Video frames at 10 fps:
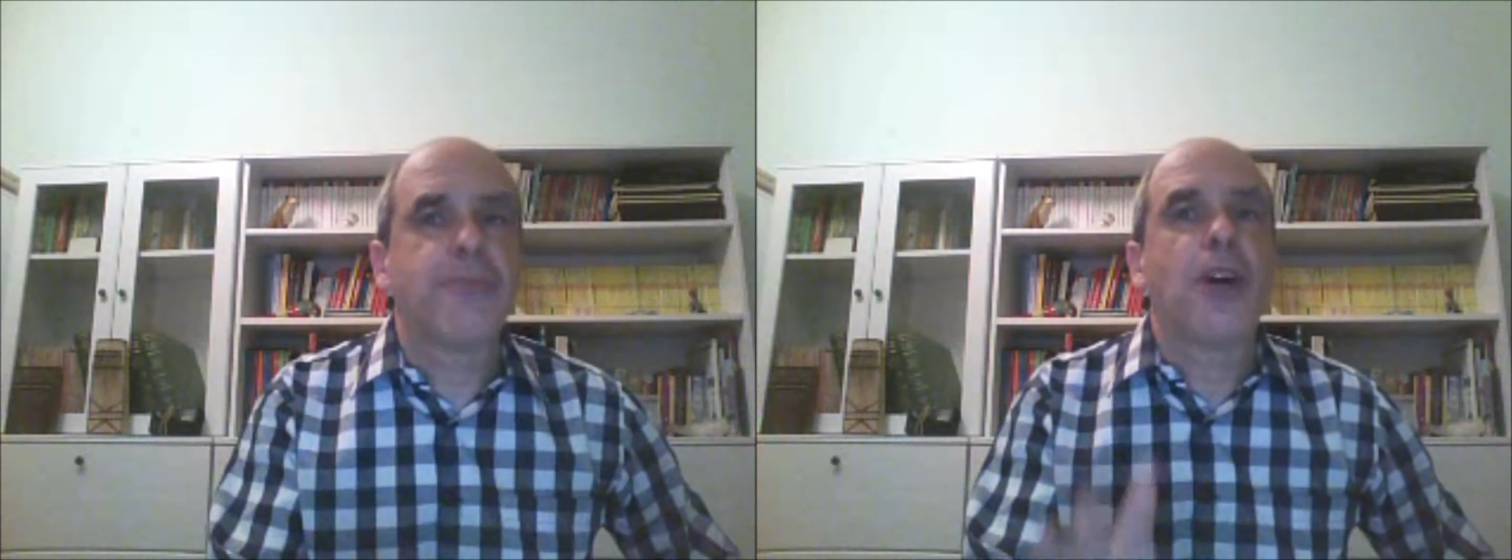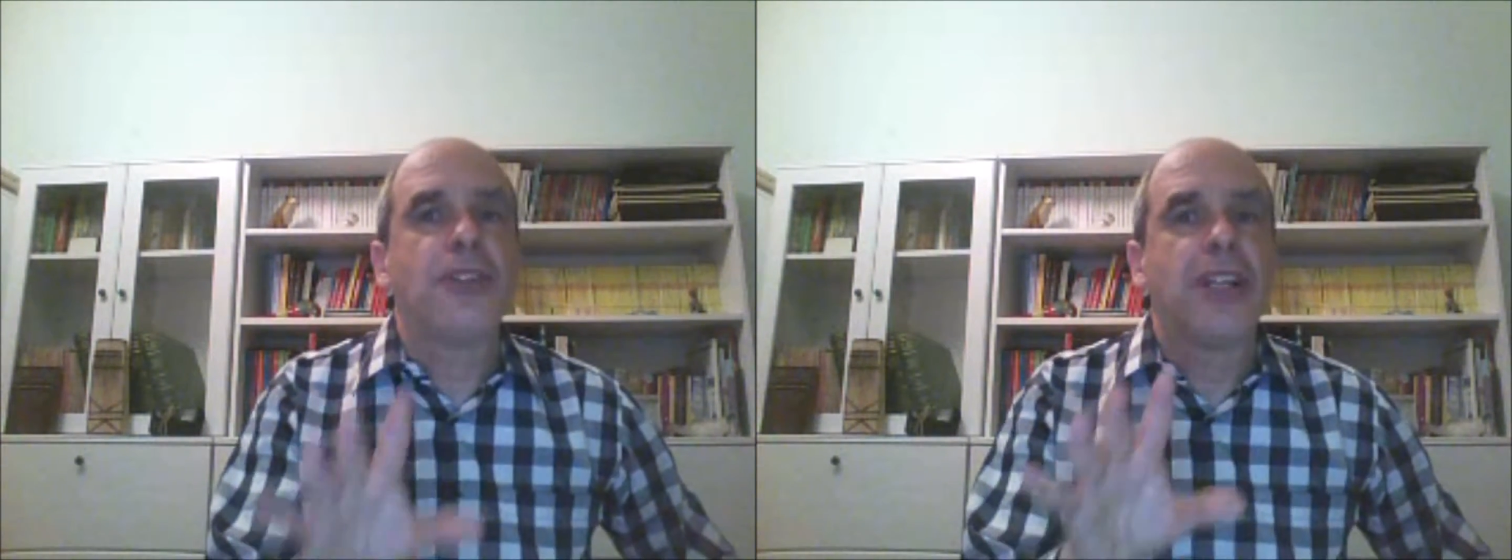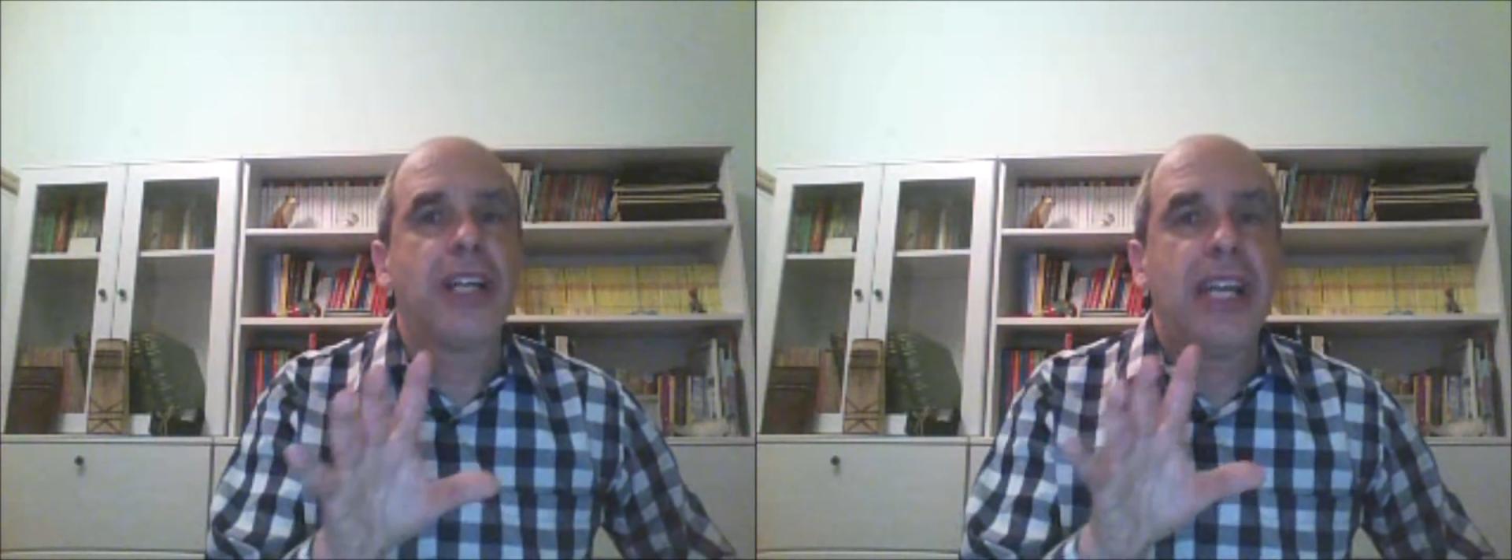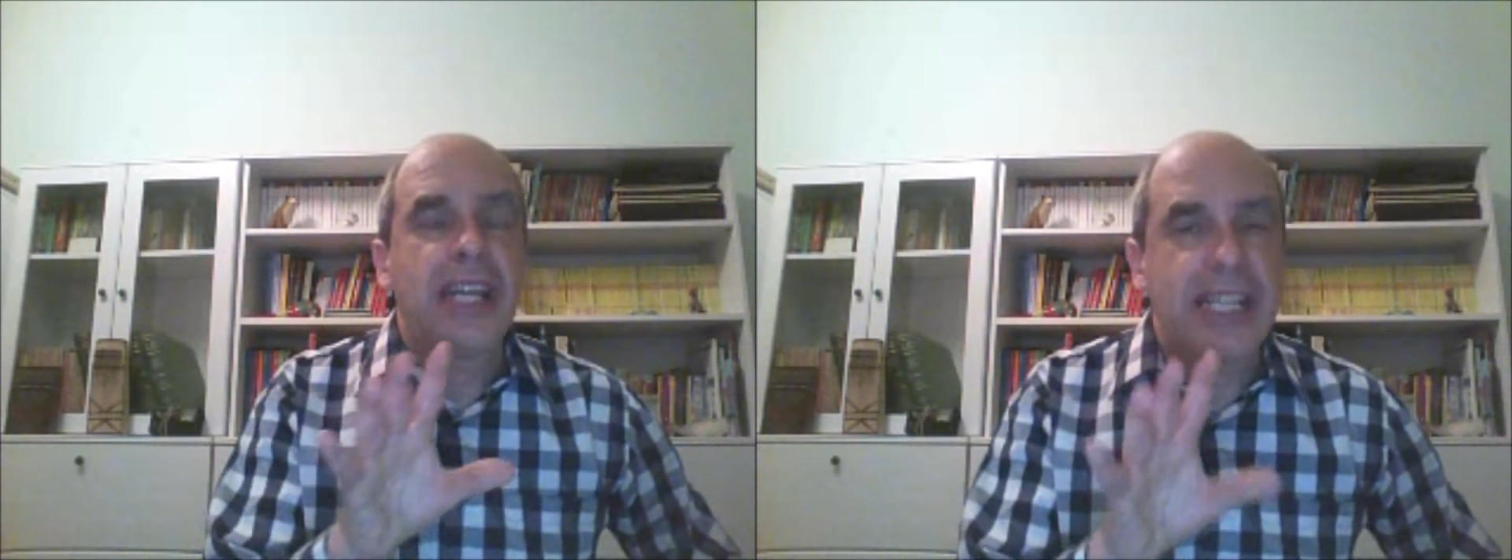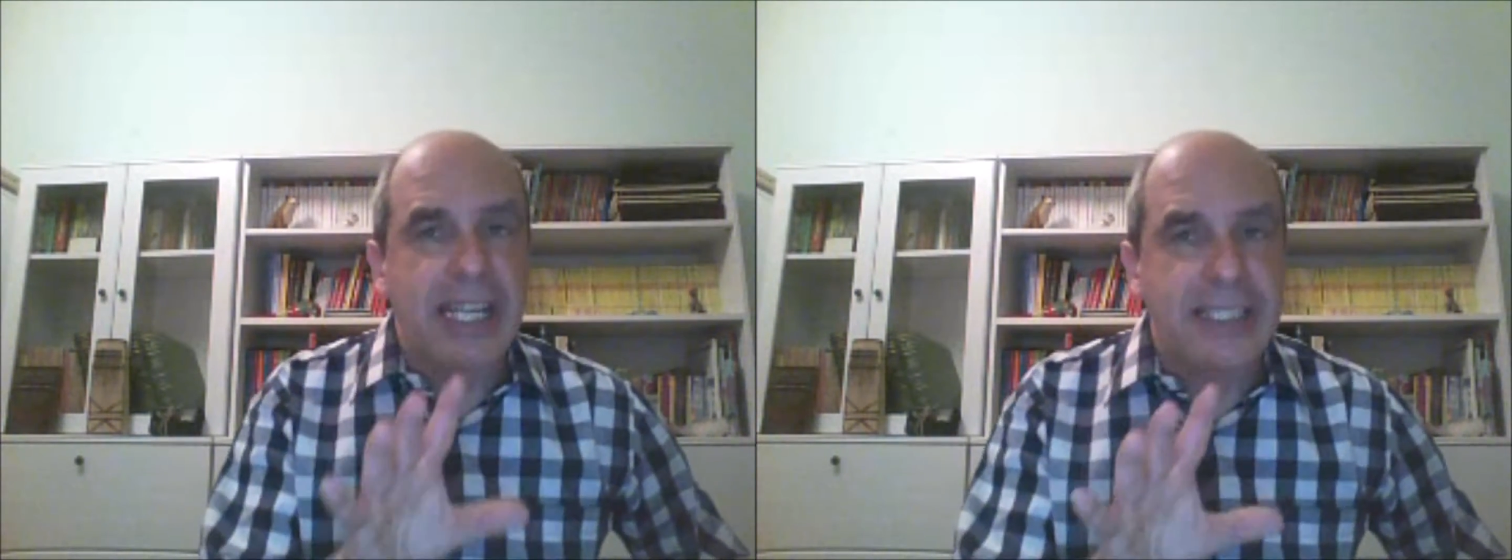model
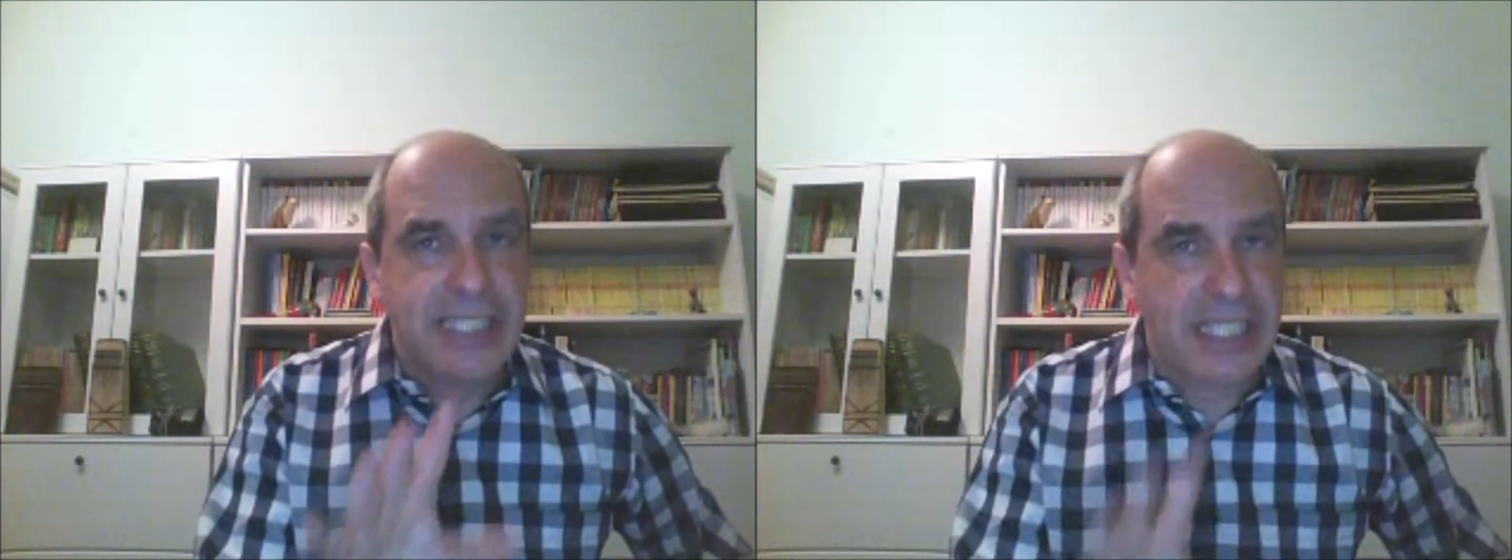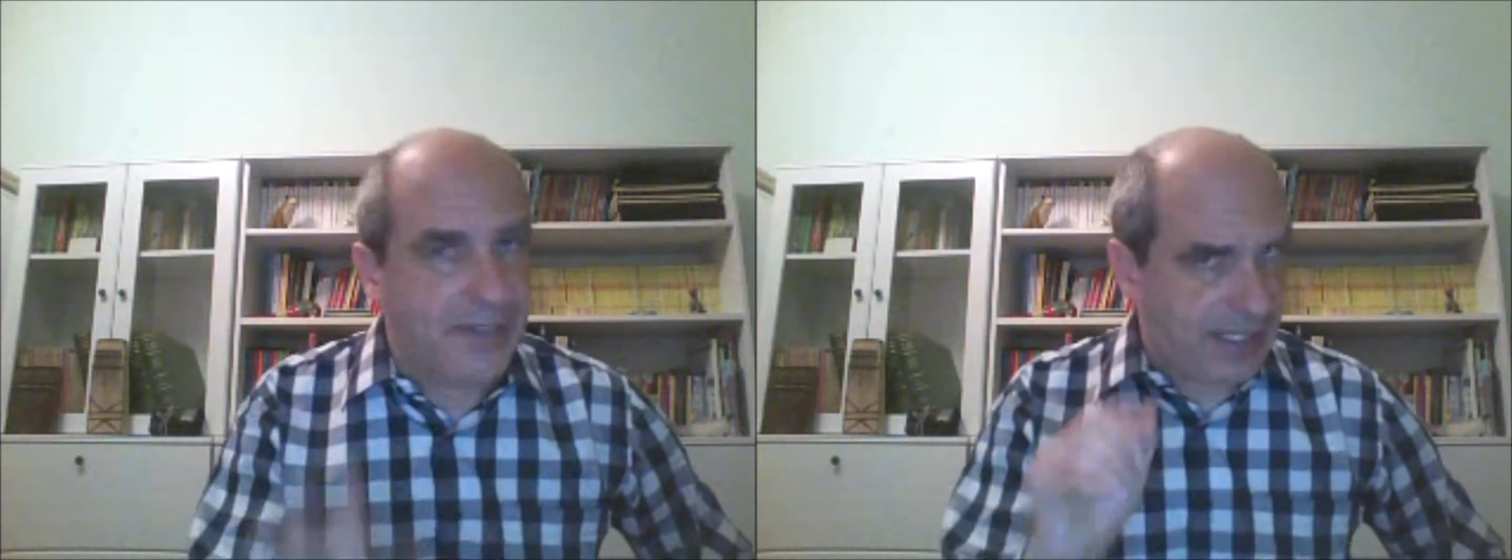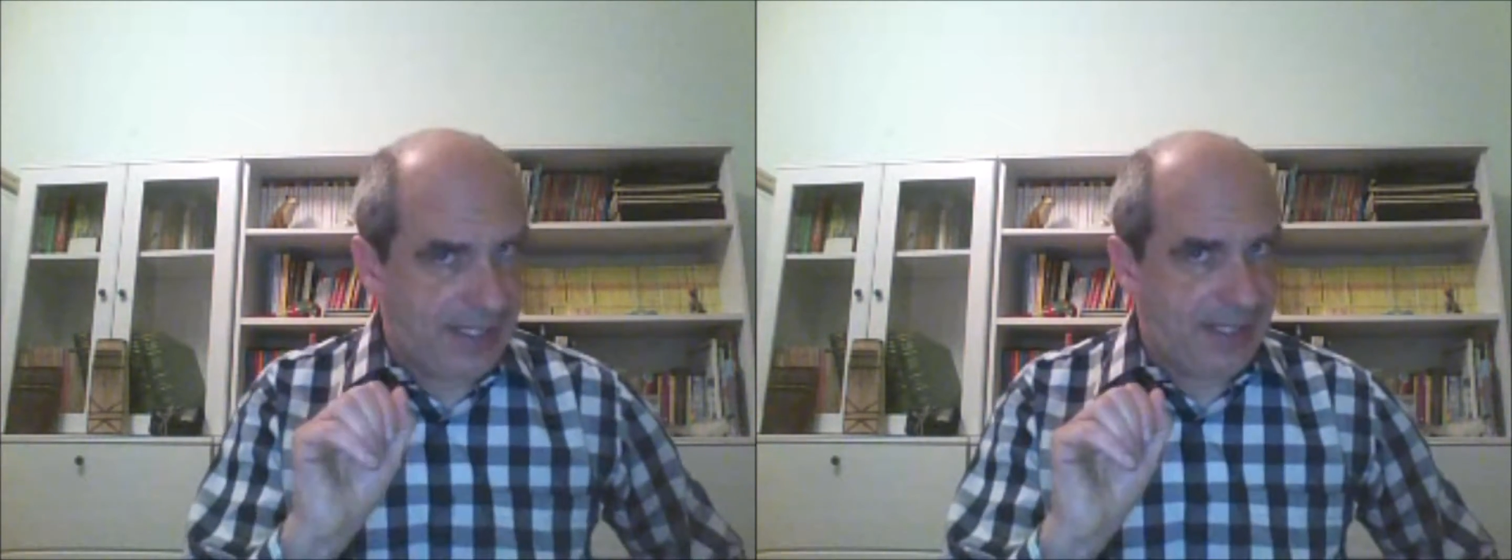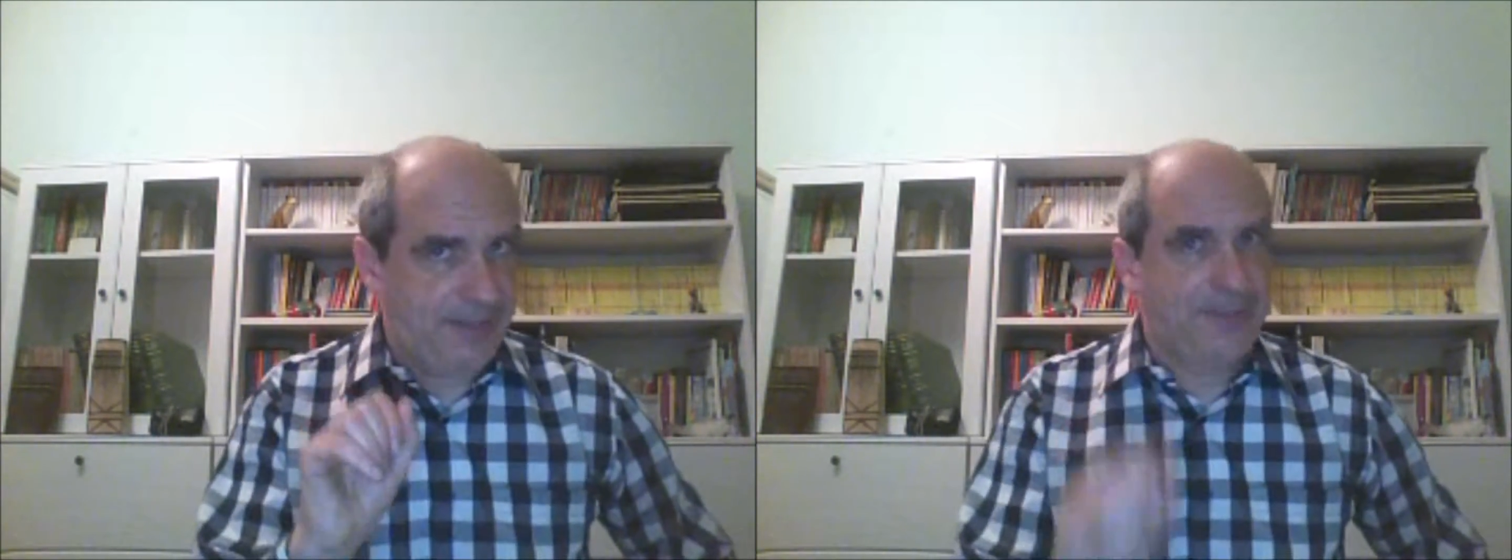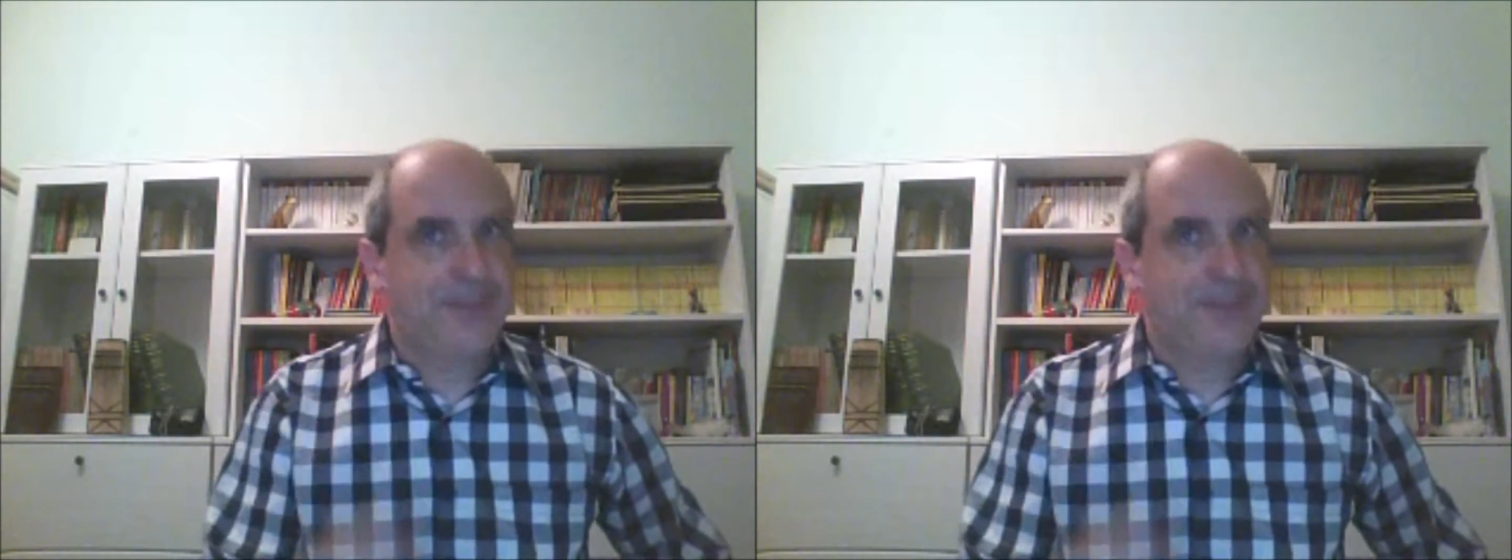can give us.